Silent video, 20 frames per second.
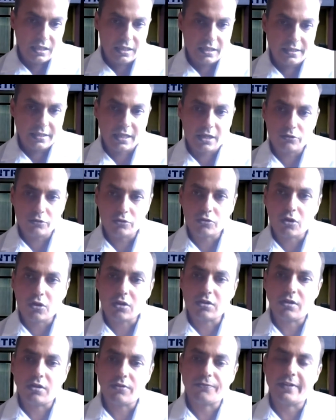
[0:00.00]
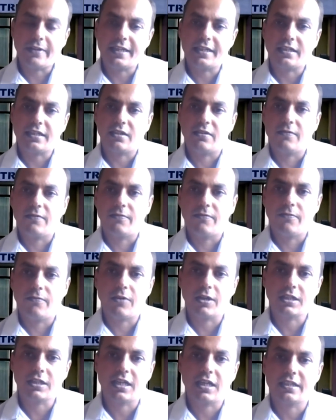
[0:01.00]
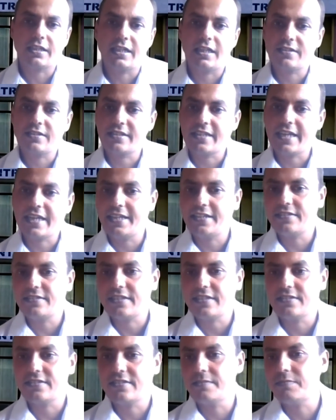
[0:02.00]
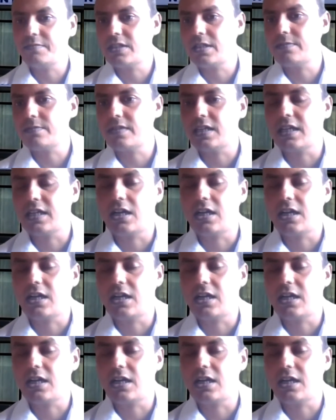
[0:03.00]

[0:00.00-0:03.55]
Now to talk of like what are the signs and symptoms, like